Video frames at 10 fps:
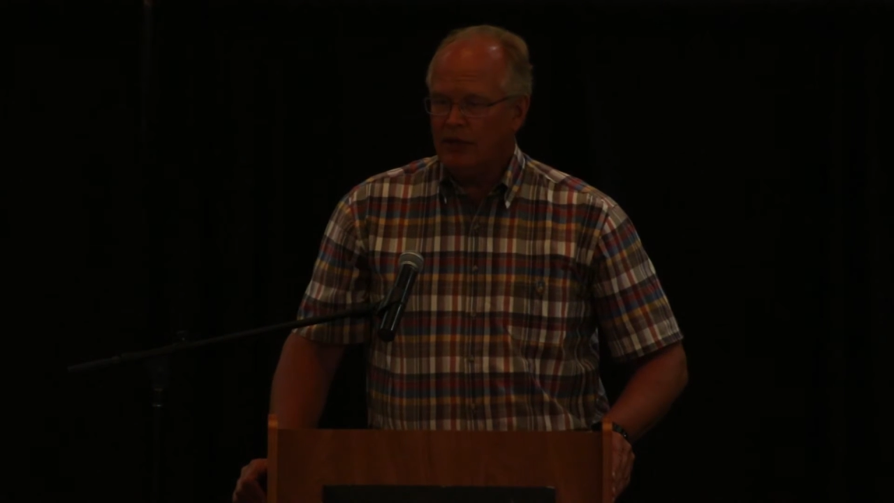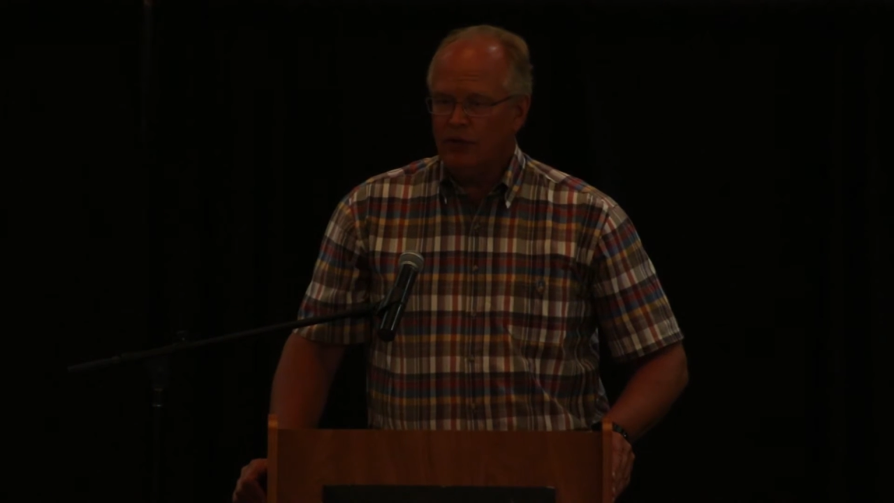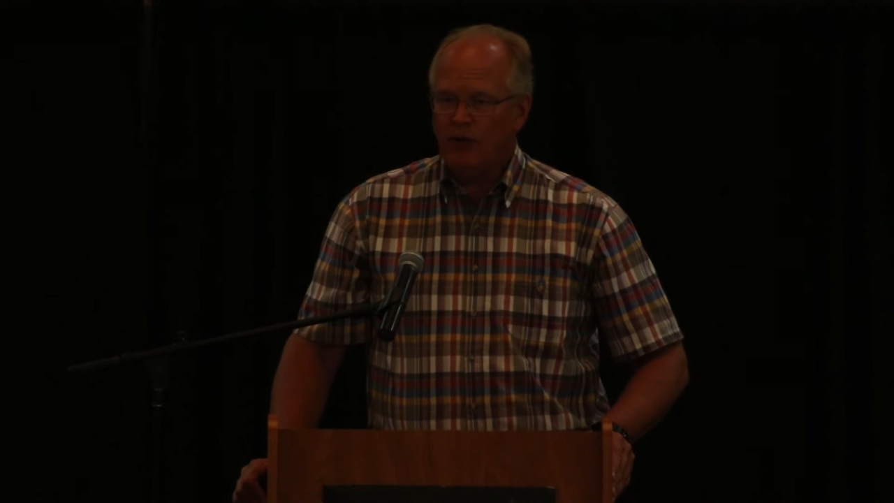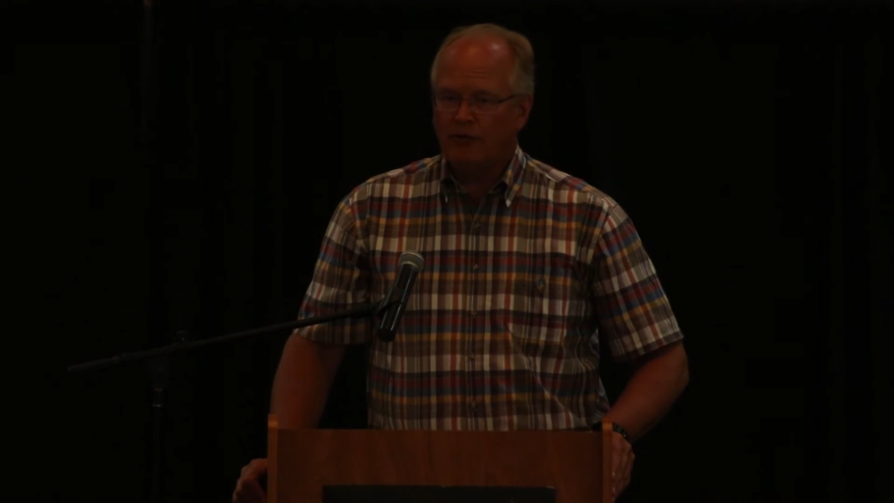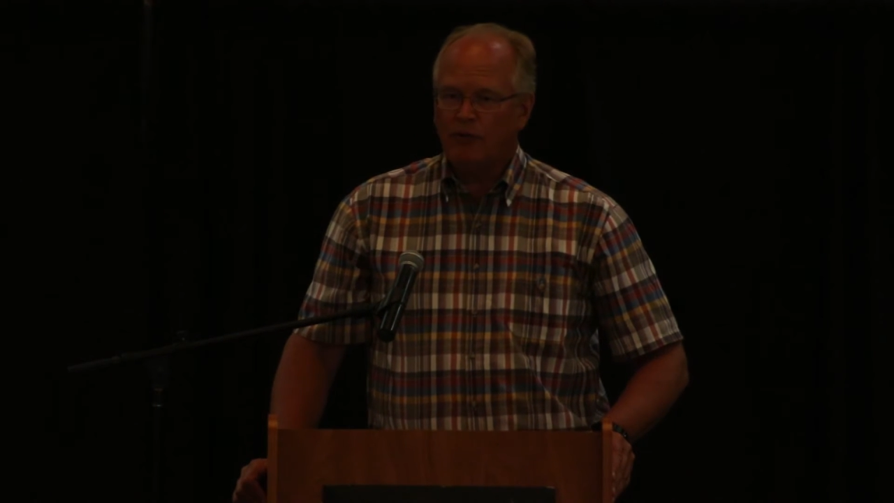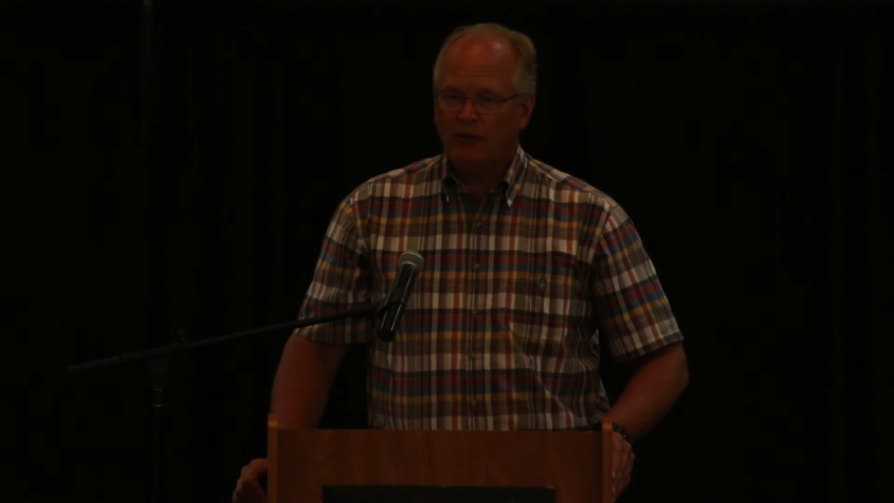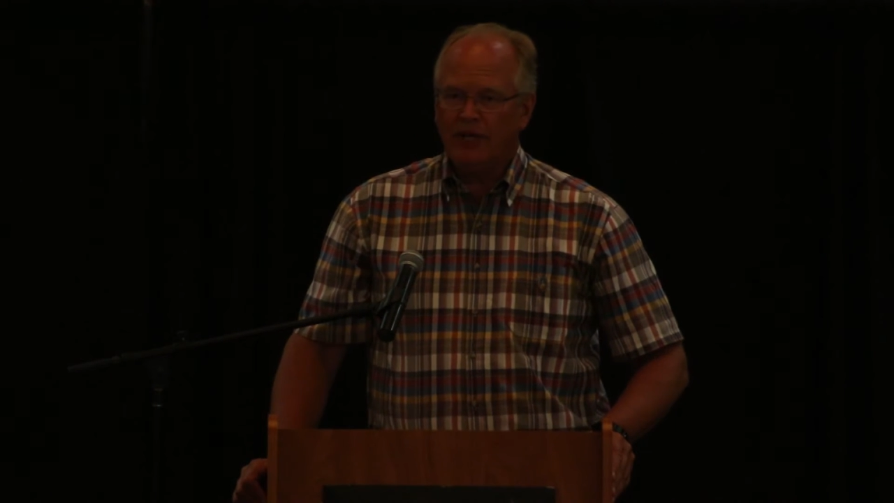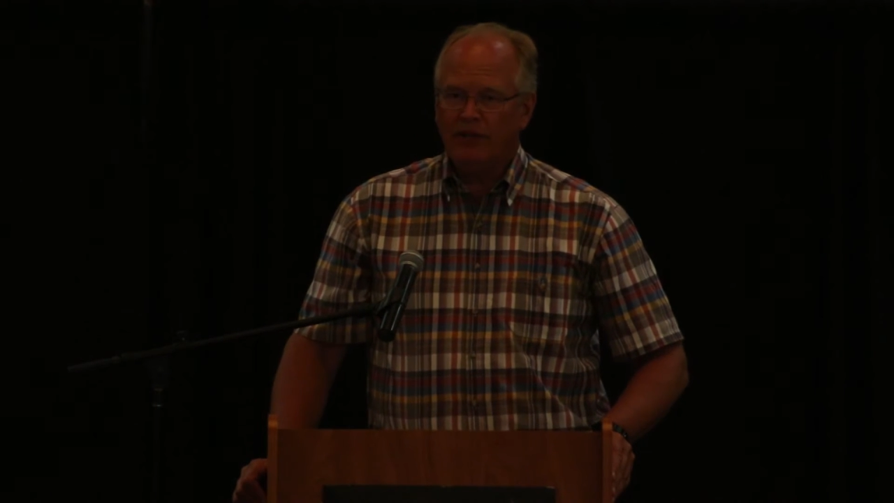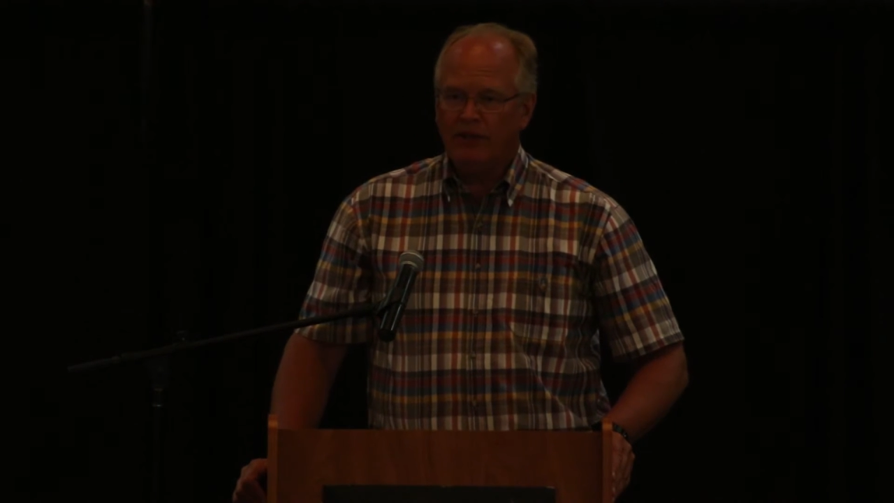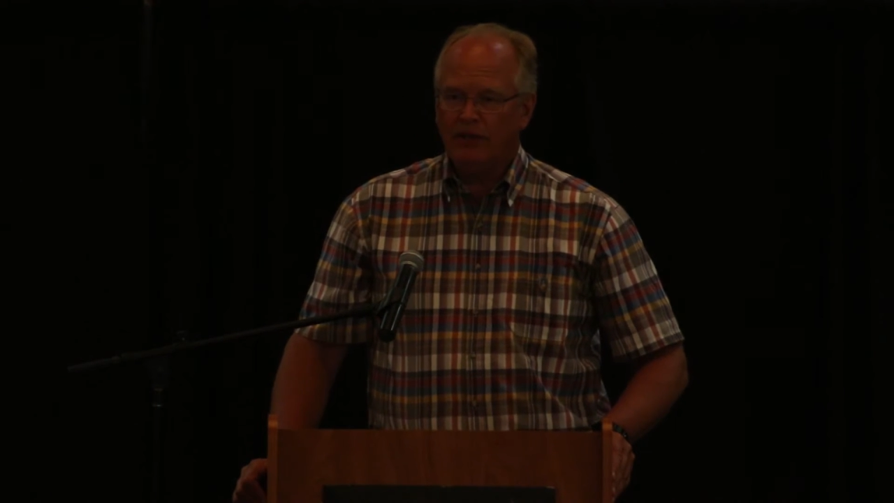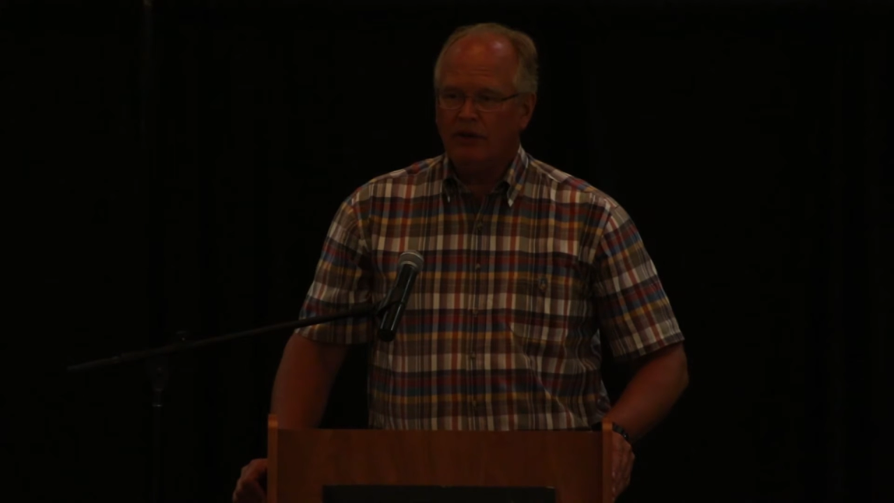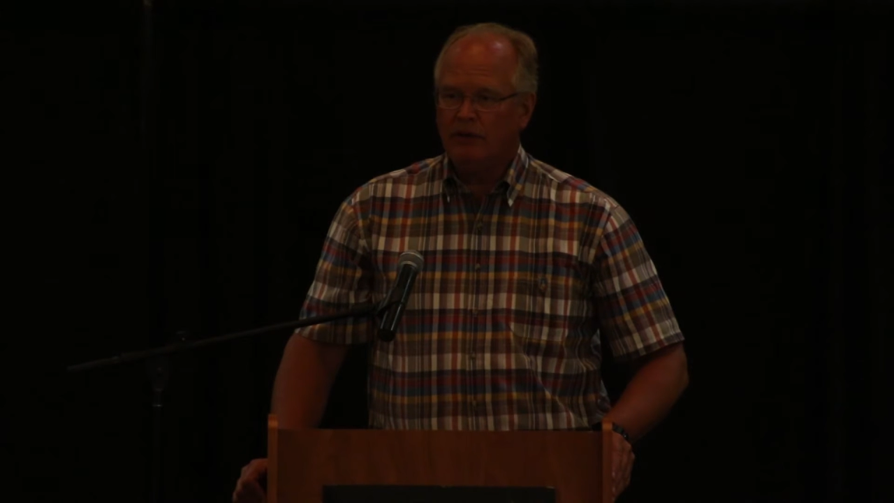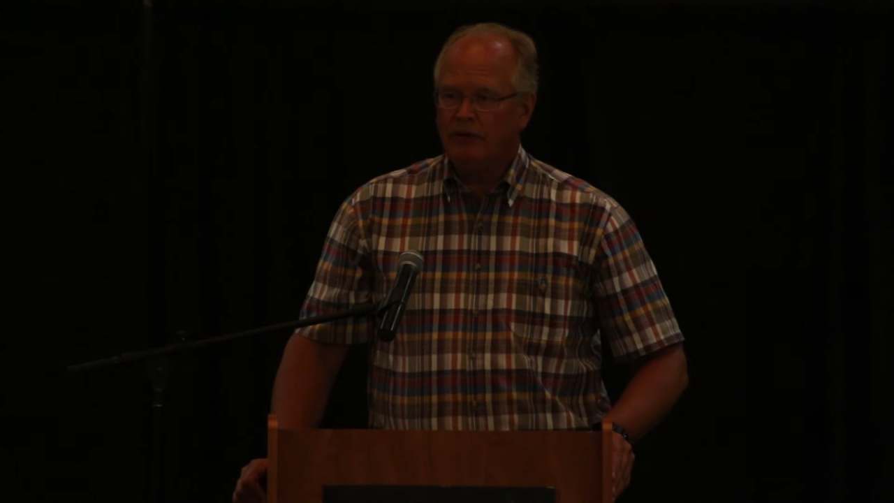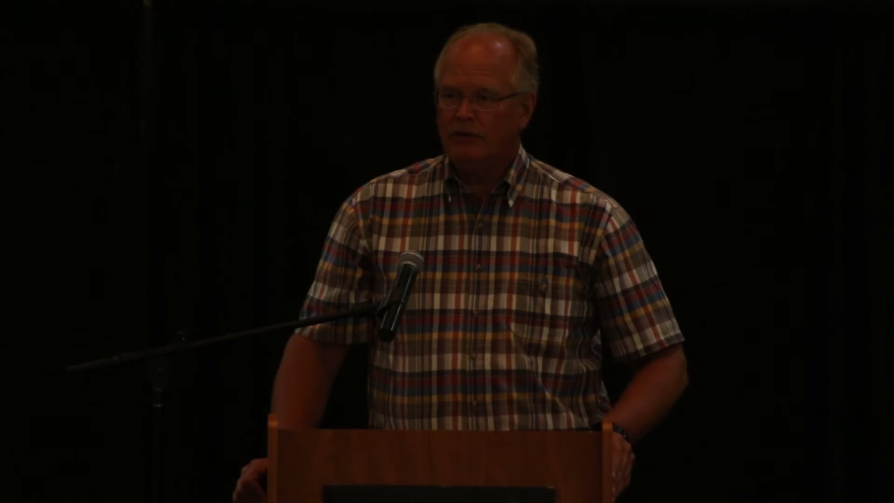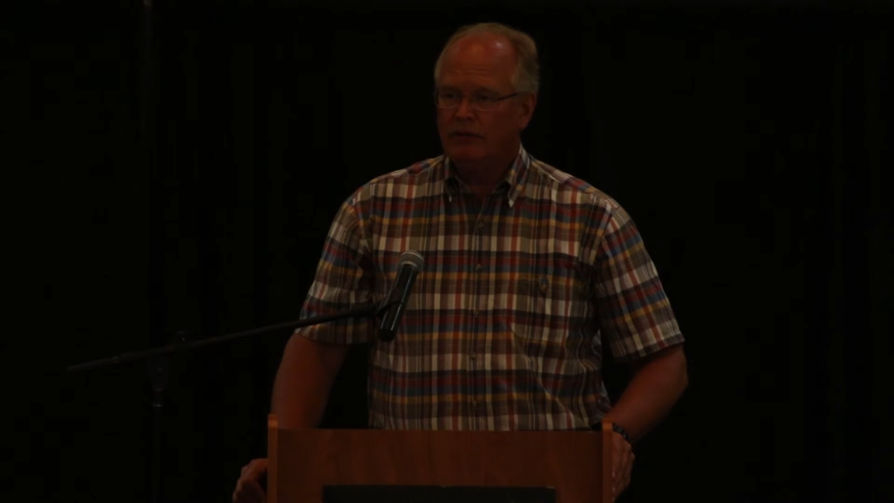You have a right to know.